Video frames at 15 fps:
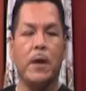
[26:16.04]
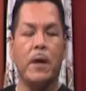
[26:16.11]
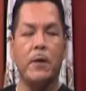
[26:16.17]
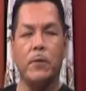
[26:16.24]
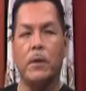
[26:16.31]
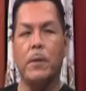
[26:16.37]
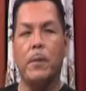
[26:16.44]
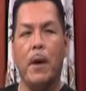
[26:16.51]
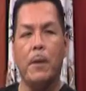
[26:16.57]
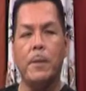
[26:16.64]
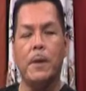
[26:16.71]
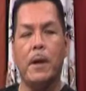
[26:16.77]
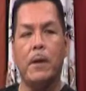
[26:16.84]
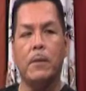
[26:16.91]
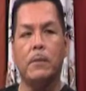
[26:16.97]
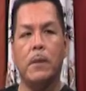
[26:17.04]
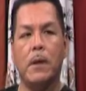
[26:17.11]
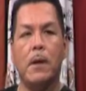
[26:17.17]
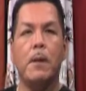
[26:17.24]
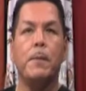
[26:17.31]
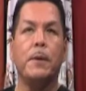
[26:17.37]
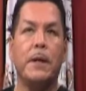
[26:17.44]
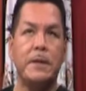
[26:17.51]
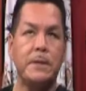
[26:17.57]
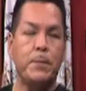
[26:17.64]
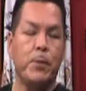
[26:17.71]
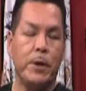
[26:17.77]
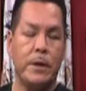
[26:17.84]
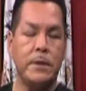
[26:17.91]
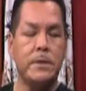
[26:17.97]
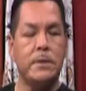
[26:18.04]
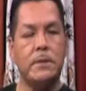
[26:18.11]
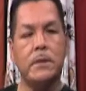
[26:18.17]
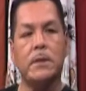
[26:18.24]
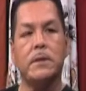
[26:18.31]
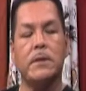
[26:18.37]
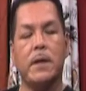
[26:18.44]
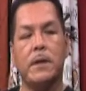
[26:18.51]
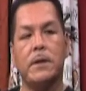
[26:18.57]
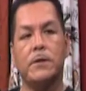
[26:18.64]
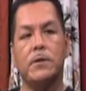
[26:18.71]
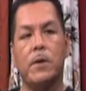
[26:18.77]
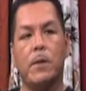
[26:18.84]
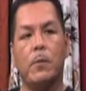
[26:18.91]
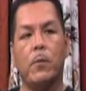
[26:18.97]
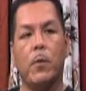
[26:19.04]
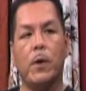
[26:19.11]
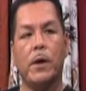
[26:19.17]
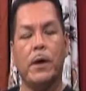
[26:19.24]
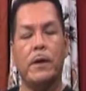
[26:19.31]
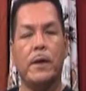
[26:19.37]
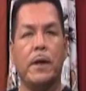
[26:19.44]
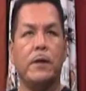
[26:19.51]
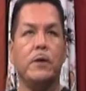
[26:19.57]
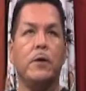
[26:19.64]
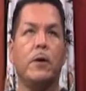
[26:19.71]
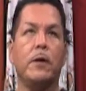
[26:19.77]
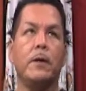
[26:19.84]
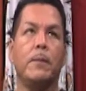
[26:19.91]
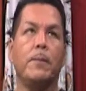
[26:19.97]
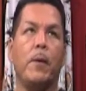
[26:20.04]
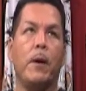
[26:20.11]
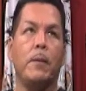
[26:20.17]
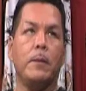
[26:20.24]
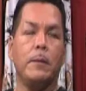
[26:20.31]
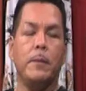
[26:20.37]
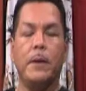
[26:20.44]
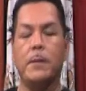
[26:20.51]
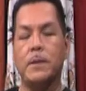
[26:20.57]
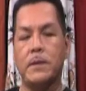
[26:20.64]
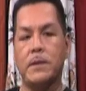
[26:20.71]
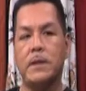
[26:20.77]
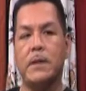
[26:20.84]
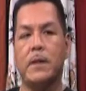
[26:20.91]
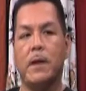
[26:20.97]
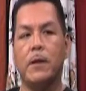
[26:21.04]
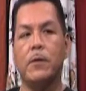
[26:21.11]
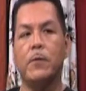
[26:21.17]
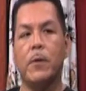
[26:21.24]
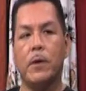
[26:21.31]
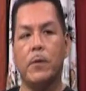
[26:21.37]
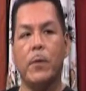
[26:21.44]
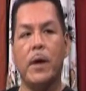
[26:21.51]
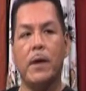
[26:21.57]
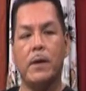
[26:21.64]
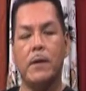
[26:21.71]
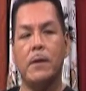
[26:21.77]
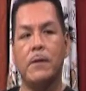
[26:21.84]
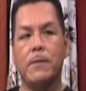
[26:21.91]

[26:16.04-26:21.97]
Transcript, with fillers: and kind of really pop it out. Plus prints, things of that nature. So I'm working on that, and you're going to probably be able to see that on the runway.